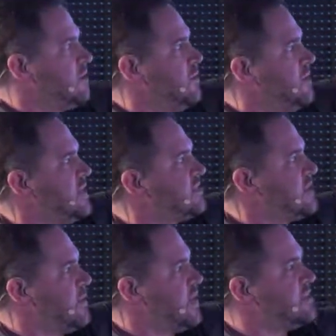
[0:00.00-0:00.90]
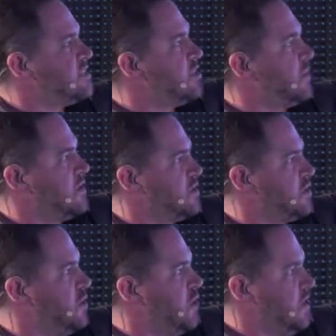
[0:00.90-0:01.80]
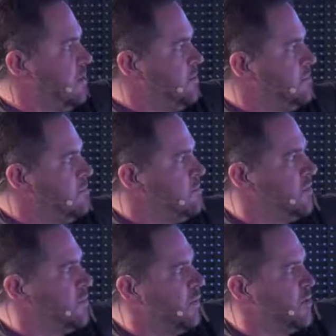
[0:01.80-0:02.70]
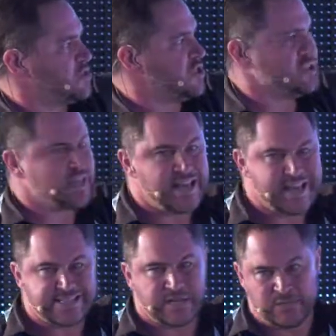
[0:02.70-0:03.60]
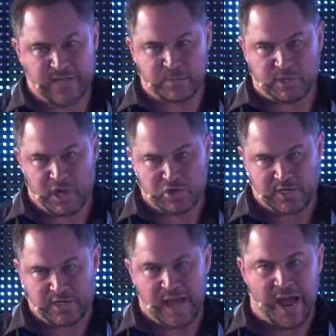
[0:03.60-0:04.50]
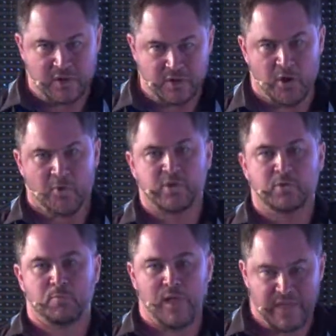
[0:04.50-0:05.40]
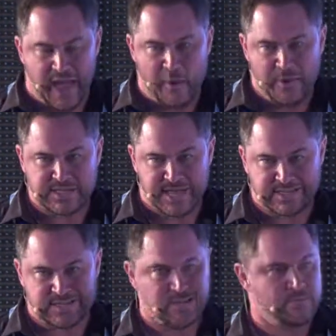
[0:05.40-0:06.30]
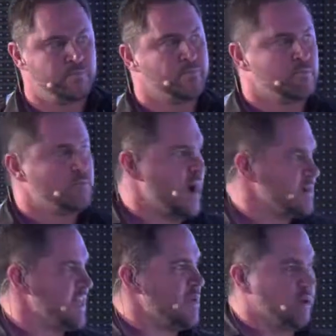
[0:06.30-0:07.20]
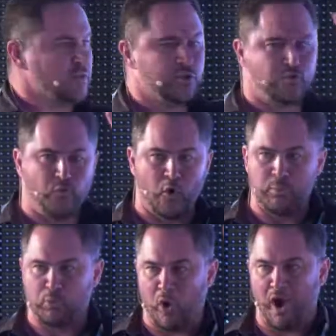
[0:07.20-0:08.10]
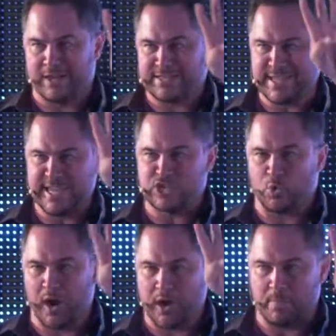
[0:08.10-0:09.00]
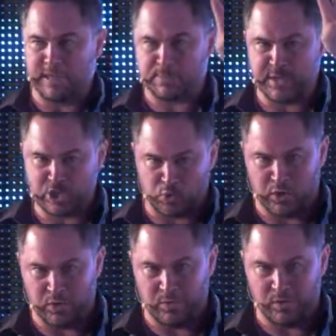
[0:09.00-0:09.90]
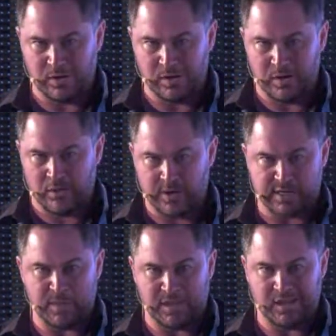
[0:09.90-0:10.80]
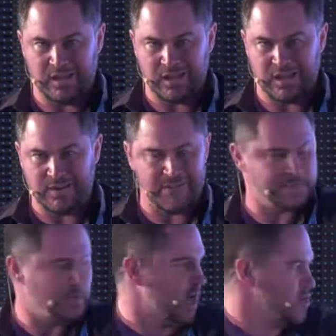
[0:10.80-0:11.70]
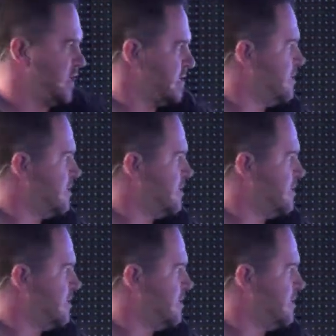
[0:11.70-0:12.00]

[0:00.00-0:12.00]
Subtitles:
Is a token a security? Well, the real question is it an investment contract? How do you know? You apply the Howey test. How does that work? There's 4 prongs. Each one must be true for it to be an investment contract.